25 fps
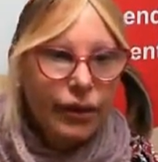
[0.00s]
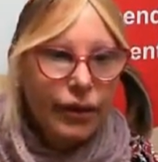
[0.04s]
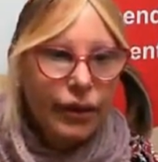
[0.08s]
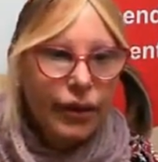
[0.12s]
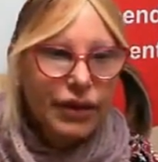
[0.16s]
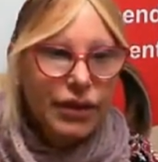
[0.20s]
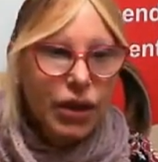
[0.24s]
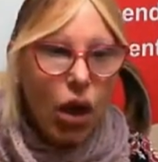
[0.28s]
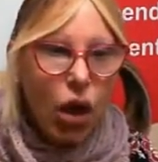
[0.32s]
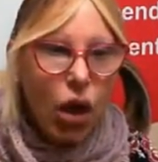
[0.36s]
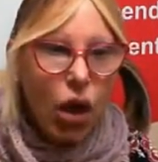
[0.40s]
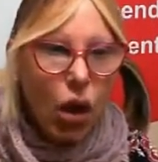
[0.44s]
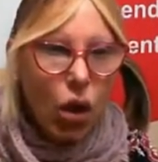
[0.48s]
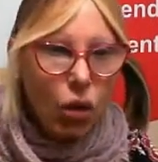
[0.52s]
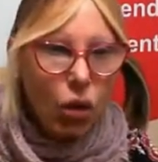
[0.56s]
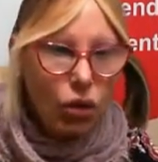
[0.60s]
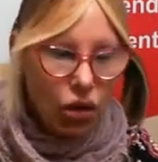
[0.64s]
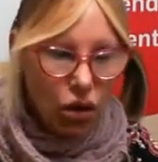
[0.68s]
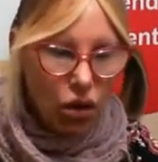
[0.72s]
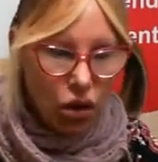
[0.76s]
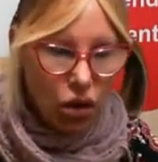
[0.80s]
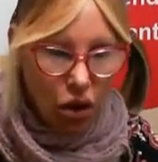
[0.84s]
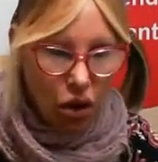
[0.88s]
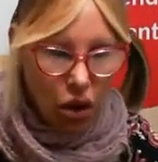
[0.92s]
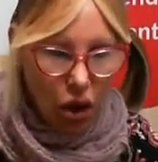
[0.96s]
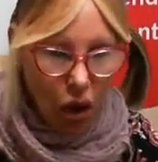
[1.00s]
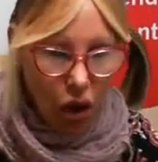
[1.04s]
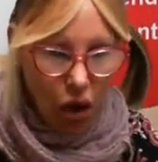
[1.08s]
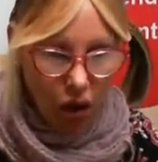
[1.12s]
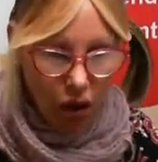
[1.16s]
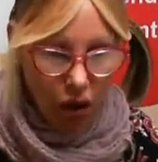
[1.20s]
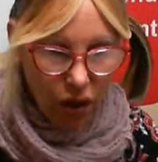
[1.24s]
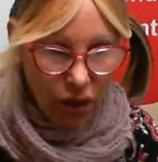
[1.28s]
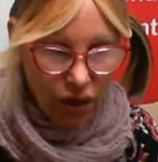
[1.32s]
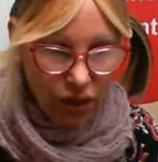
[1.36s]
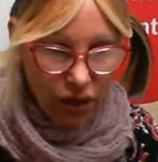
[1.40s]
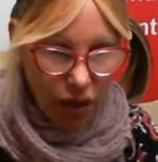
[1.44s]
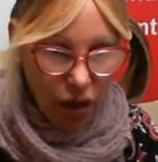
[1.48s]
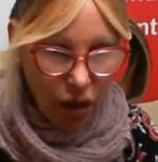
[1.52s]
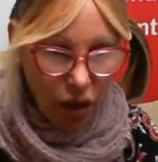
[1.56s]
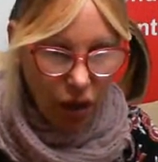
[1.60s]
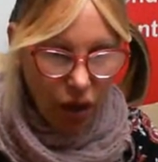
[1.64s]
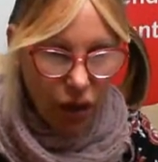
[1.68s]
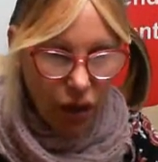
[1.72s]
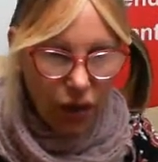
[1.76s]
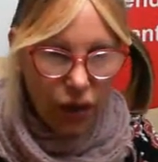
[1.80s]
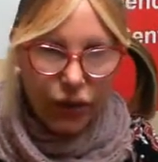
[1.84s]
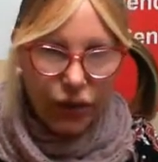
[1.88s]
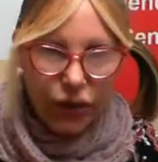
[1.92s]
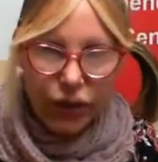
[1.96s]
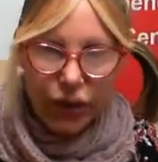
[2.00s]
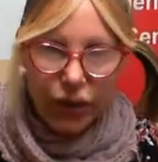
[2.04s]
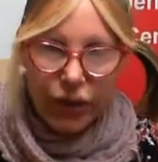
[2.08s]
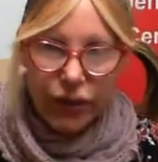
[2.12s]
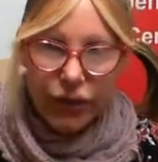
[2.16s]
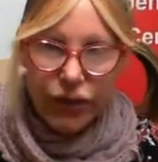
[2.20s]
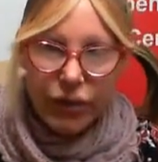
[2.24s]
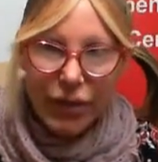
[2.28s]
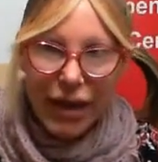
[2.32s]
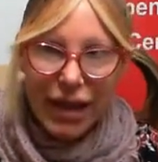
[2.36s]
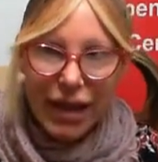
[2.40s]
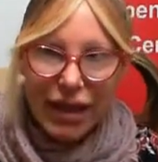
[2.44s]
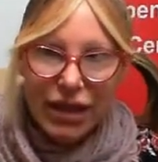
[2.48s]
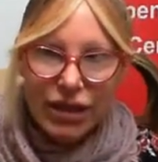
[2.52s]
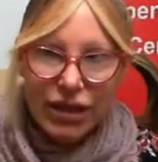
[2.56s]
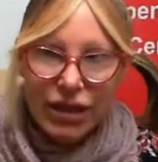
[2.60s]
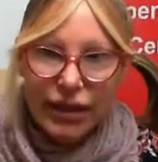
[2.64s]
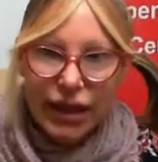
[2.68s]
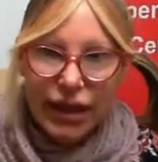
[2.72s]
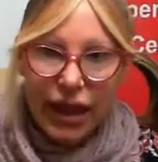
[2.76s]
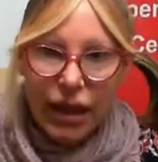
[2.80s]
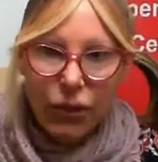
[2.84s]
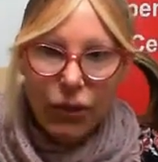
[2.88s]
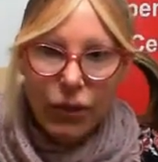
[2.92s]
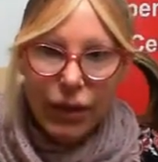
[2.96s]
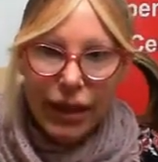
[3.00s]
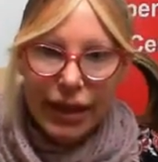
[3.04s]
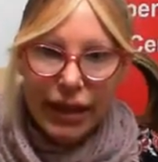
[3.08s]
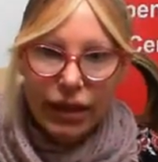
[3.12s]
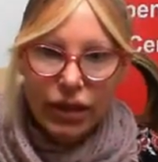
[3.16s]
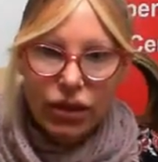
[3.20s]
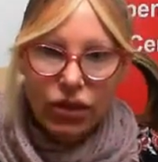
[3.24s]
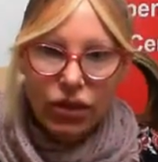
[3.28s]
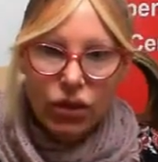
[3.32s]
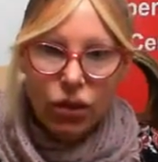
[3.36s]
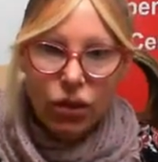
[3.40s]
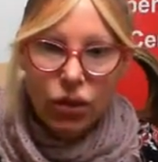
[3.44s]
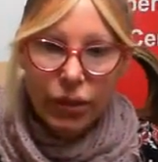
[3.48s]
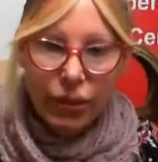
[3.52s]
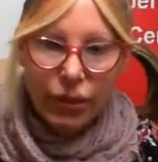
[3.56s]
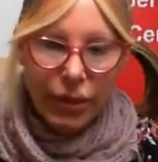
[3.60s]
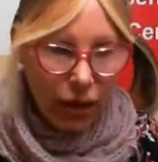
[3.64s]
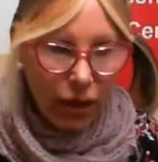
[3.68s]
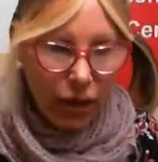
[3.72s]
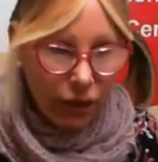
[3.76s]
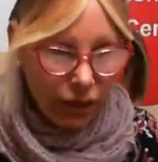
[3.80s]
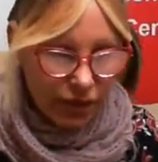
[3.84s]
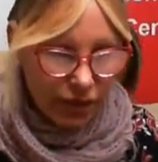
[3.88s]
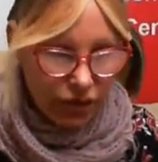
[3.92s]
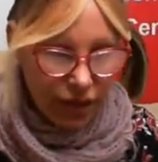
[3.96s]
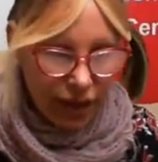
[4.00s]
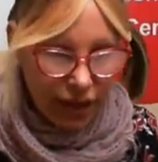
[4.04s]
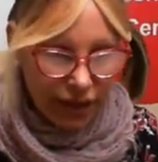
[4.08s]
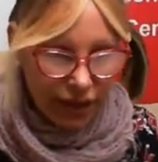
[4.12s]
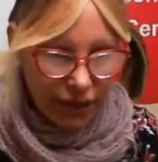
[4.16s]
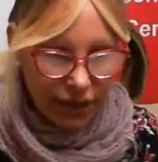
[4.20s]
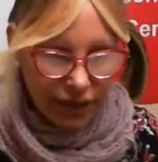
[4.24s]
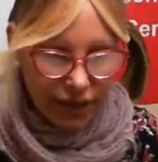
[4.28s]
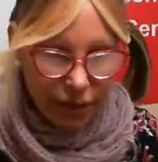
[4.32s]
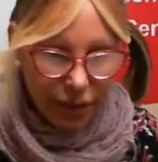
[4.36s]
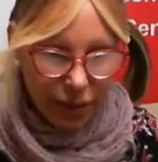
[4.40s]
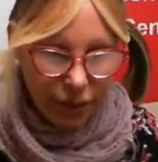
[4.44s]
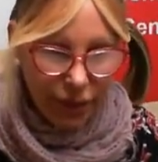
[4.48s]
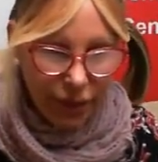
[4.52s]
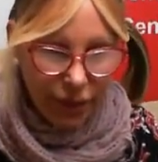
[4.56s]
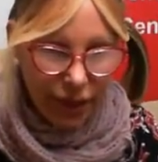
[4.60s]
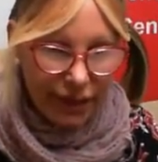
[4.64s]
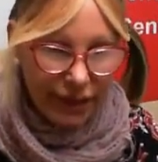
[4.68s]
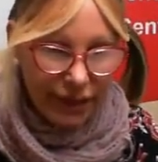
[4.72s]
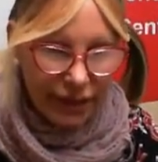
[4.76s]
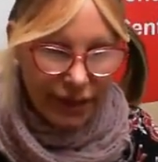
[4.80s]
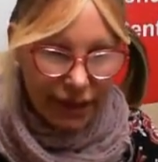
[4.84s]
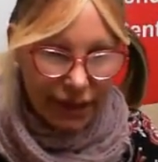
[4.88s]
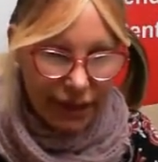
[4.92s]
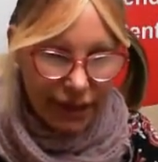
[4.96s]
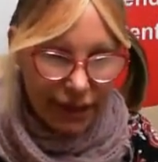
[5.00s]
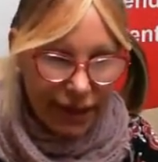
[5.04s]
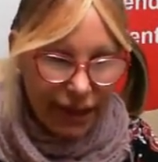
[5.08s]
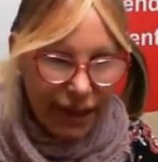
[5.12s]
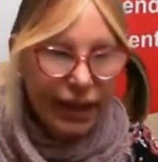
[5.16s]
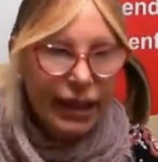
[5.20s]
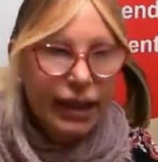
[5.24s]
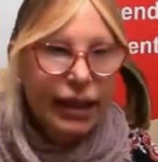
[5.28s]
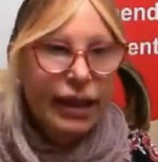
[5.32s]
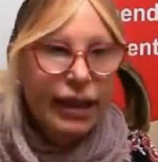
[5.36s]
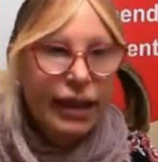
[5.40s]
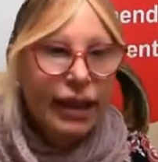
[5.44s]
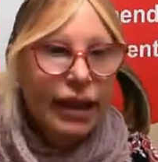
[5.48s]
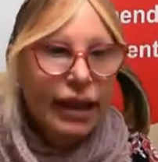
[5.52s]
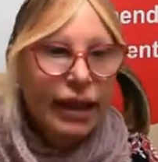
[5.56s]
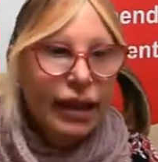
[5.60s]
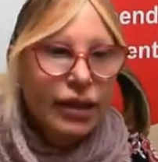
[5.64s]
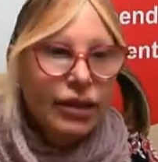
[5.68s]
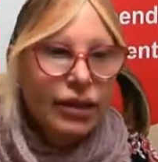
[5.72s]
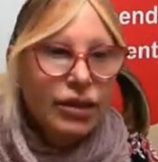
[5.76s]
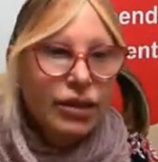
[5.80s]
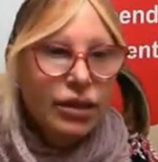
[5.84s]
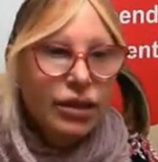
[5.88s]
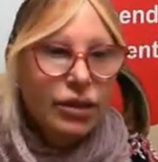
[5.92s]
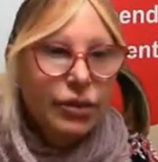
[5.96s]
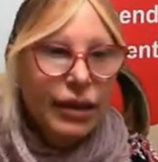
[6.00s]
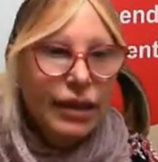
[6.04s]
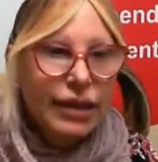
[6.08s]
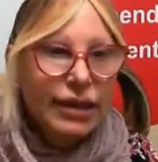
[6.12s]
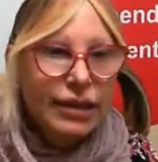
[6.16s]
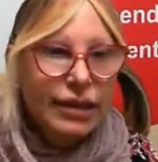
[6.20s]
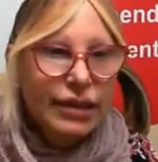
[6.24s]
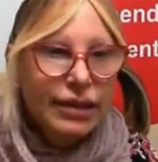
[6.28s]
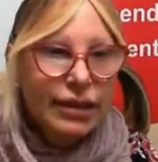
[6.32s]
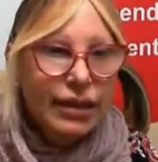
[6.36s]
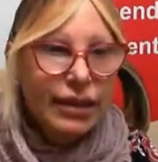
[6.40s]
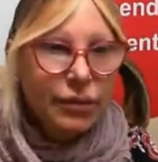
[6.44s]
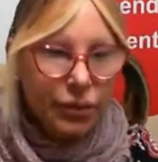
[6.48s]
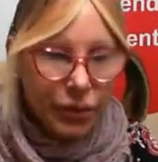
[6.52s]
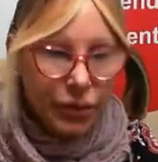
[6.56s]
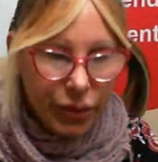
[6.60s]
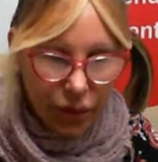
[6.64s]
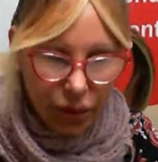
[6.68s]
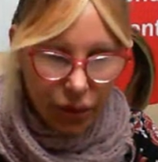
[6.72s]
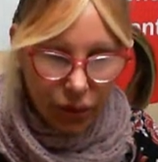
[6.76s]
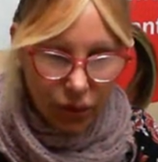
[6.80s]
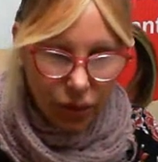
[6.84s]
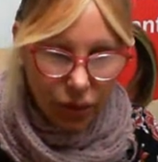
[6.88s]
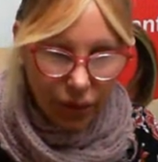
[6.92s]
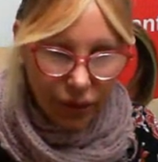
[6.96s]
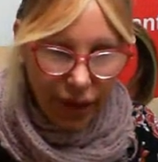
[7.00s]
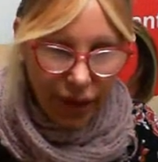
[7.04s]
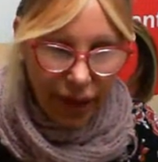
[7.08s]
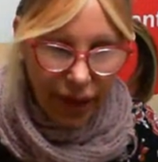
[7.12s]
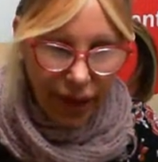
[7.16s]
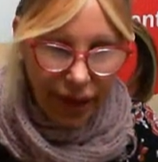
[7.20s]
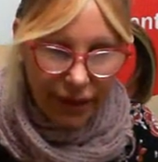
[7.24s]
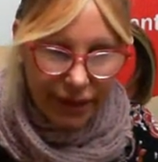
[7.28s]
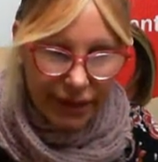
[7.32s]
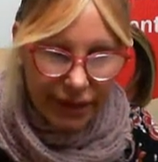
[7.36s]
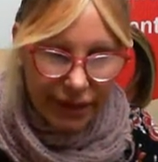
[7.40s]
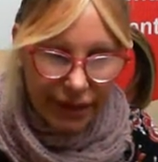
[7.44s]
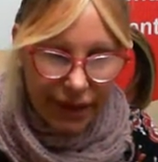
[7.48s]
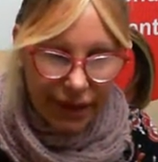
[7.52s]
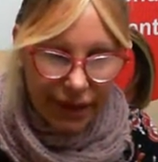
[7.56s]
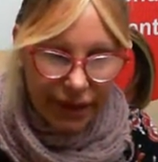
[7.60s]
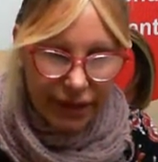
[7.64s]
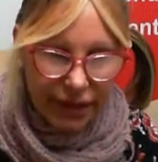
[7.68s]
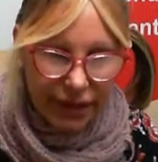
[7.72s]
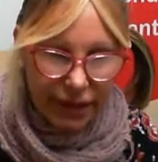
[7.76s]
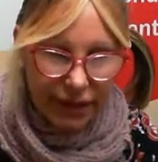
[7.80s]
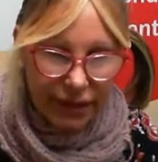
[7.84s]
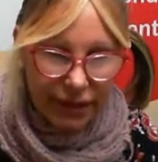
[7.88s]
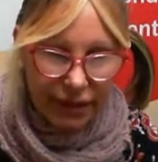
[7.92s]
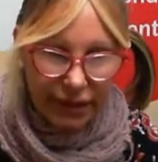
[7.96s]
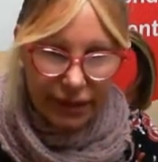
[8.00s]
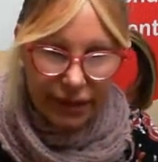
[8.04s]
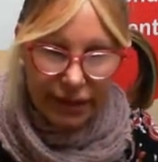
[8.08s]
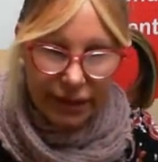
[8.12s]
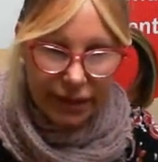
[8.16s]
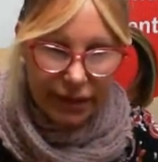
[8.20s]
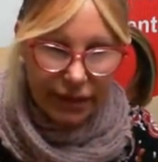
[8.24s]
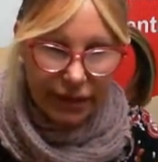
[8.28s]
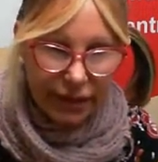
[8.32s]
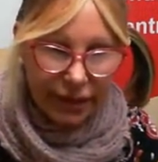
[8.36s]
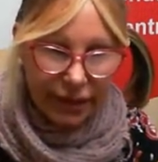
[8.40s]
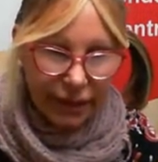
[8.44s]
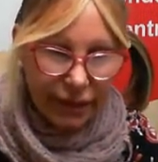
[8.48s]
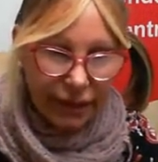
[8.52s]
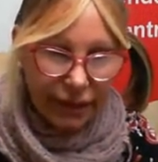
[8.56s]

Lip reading: there's a whole lot of information that we can talk about with structures, but basically, to be simple, they are sentence